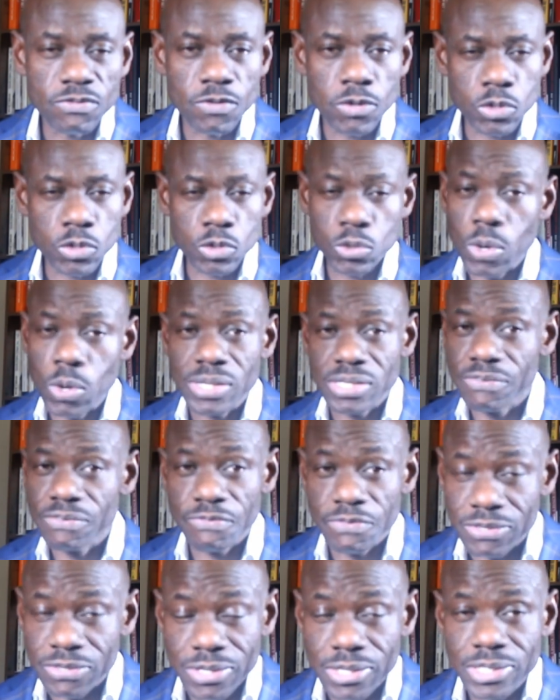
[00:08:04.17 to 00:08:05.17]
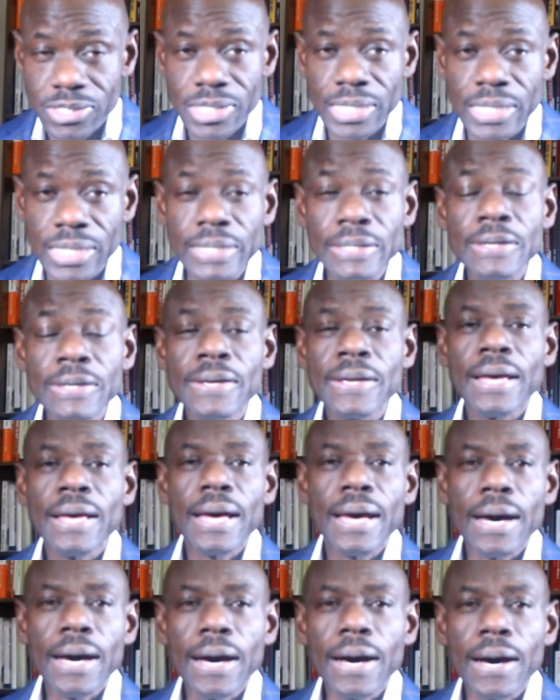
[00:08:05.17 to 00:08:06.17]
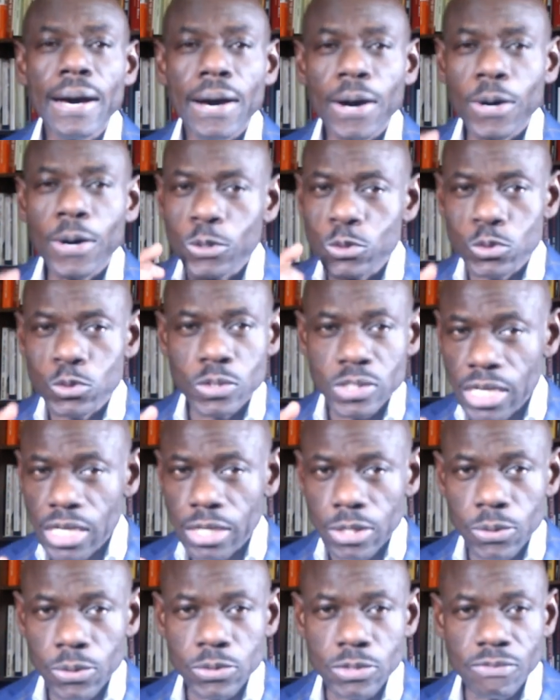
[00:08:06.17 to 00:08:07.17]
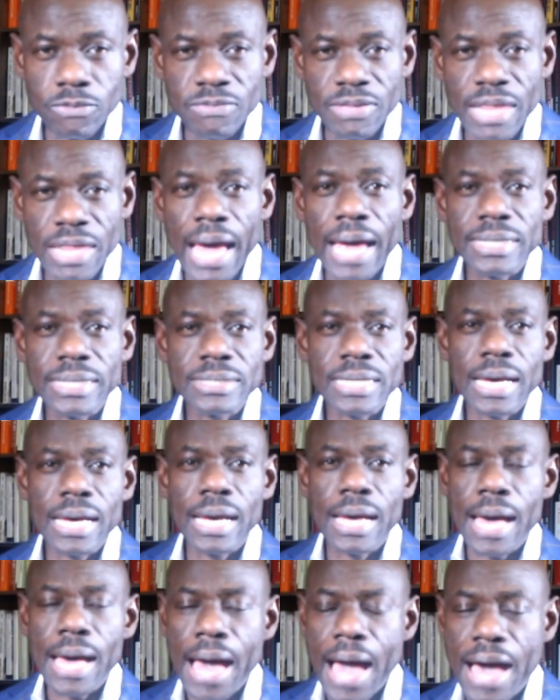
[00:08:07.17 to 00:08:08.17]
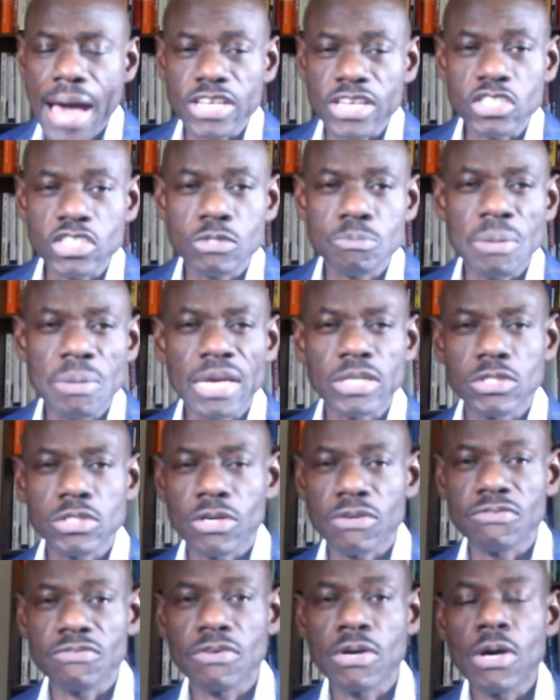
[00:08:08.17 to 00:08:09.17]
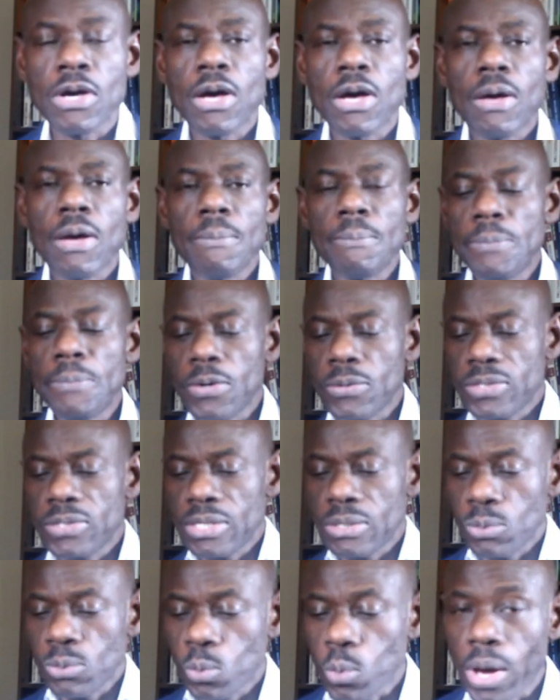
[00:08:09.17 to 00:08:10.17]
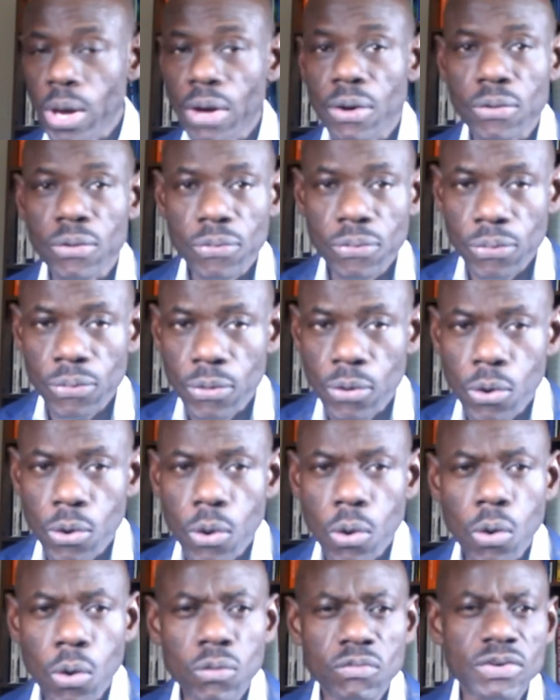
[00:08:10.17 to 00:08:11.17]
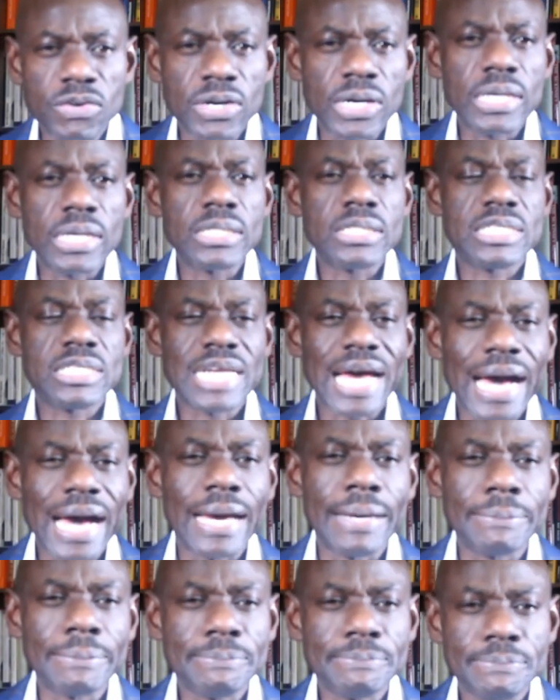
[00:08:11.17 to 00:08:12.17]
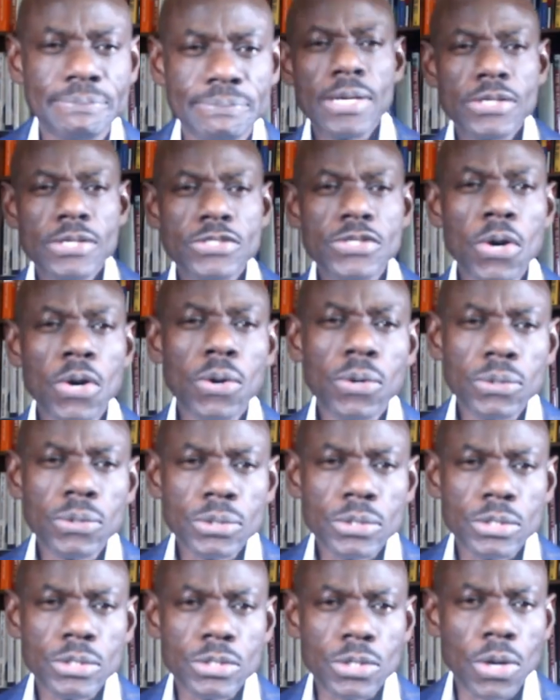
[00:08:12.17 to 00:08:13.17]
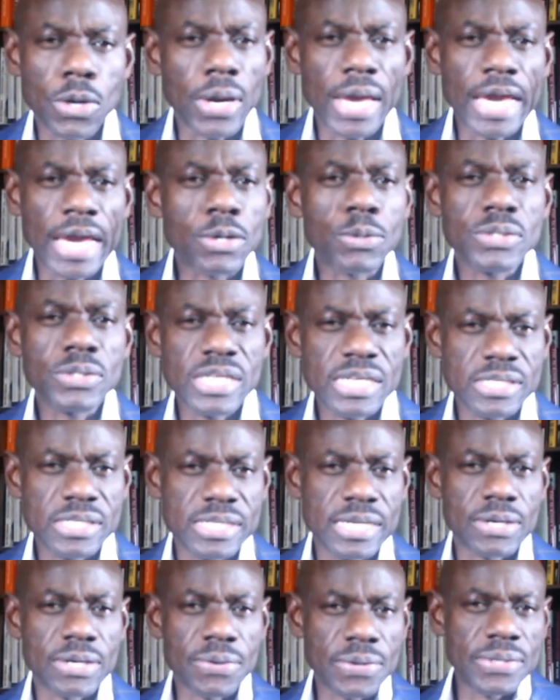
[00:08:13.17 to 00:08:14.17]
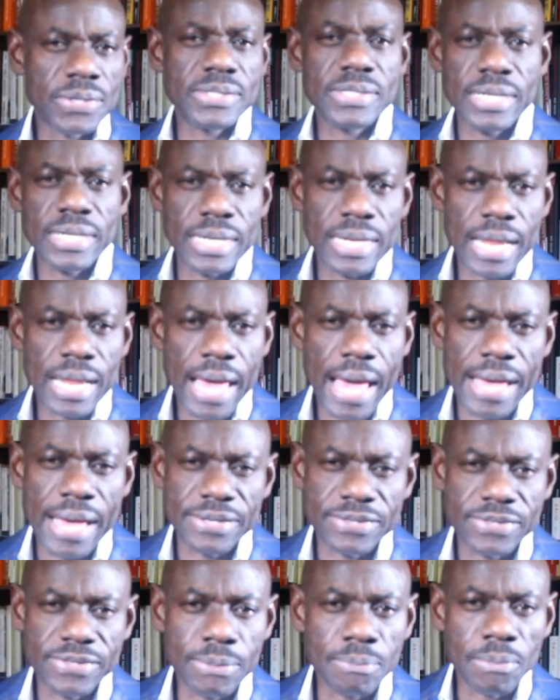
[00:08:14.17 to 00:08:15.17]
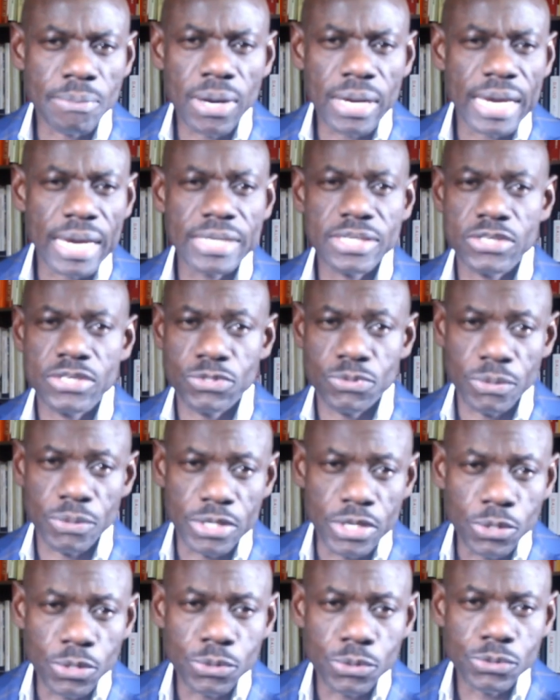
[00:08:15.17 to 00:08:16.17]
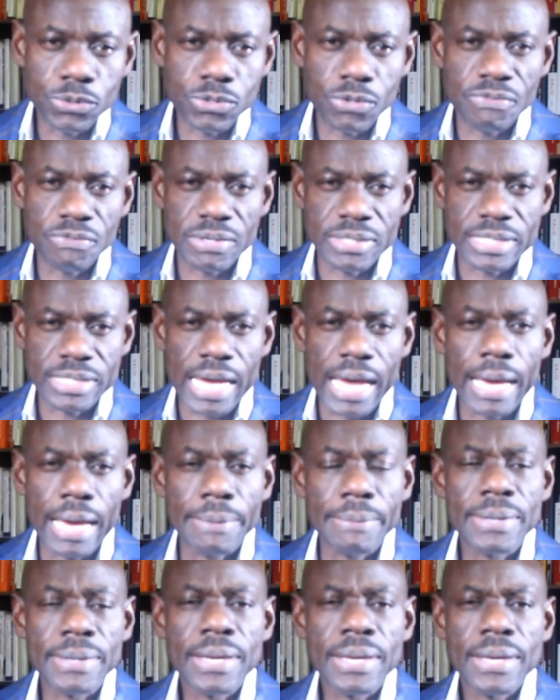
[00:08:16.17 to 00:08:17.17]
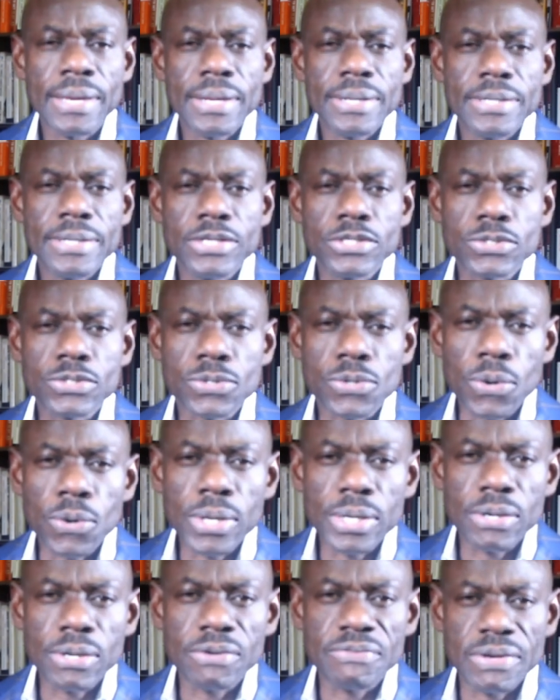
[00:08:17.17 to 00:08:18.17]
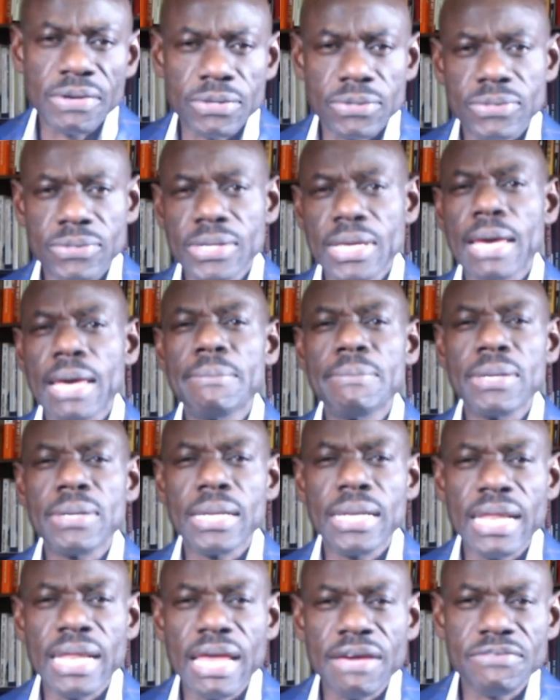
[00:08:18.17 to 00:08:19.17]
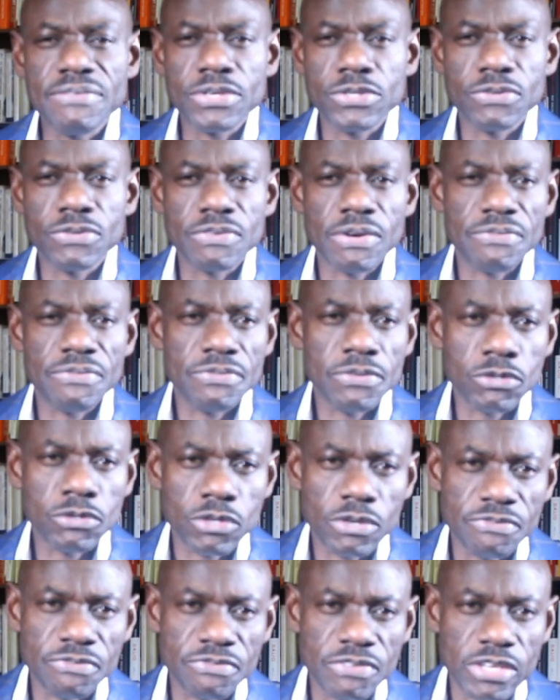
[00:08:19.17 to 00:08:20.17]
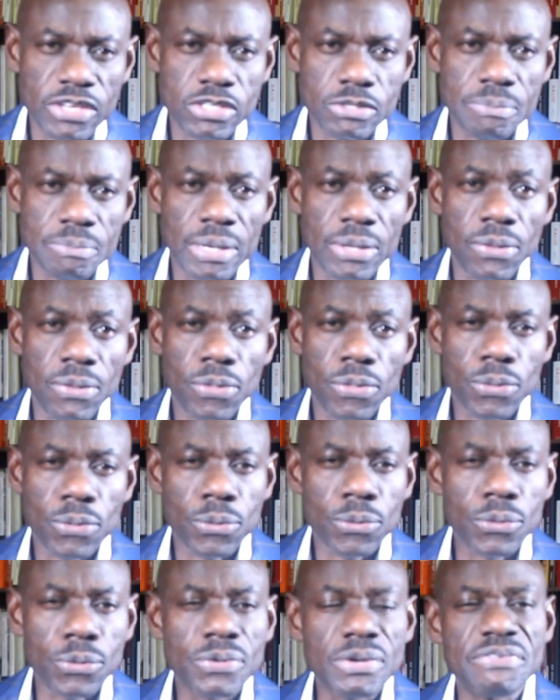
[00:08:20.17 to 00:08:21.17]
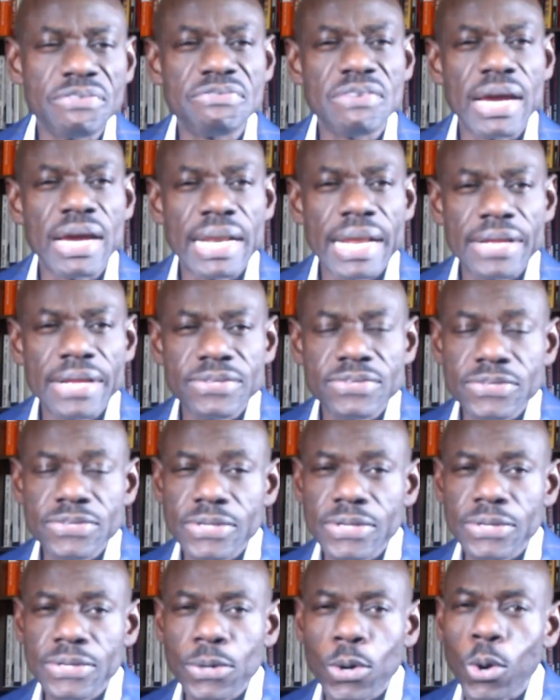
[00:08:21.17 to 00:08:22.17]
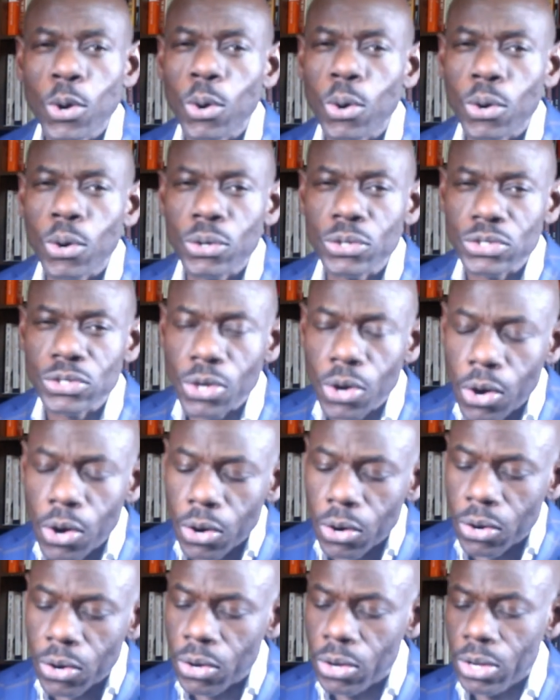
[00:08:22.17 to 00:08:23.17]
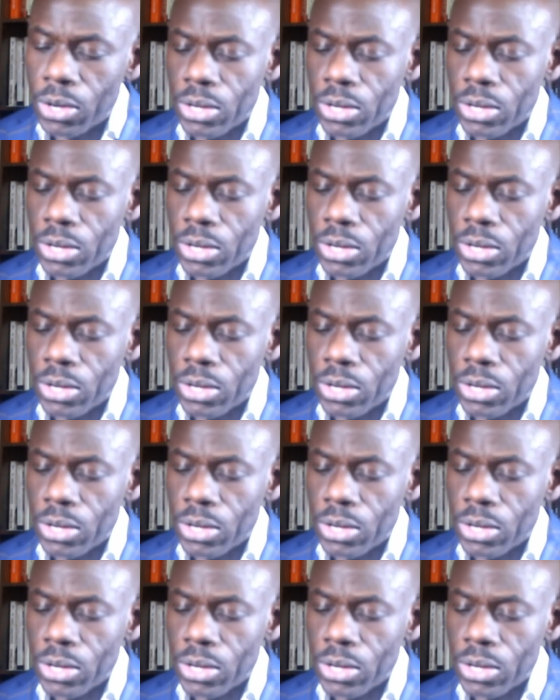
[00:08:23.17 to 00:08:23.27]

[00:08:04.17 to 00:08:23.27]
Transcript: for. So as a physician, also take note of that aspect of building wealth over time. So your equity is increasing as the mortgage is reduced over time. This growing of equity can be leveraged over future investment through refinancing or your